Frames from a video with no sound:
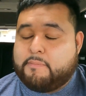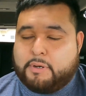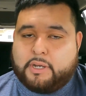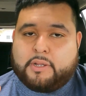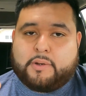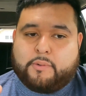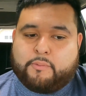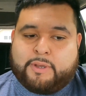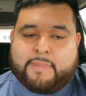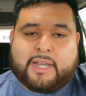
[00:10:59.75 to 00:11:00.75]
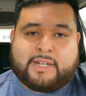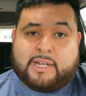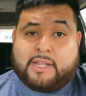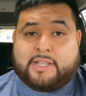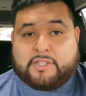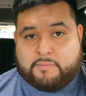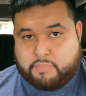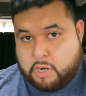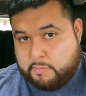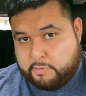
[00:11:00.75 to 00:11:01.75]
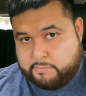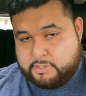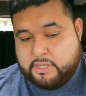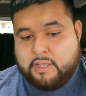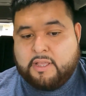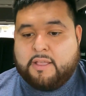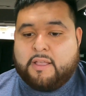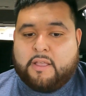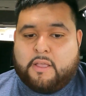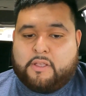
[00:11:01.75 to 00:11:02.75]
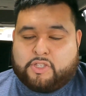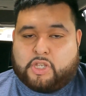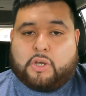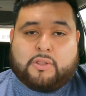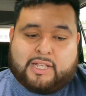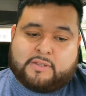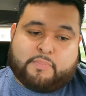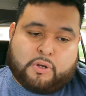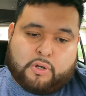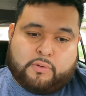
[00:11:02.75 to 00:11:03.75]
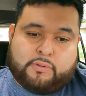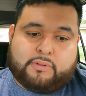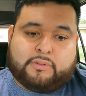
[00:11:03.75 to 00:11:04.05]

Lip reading: but we might delay some problems. So that's a pro.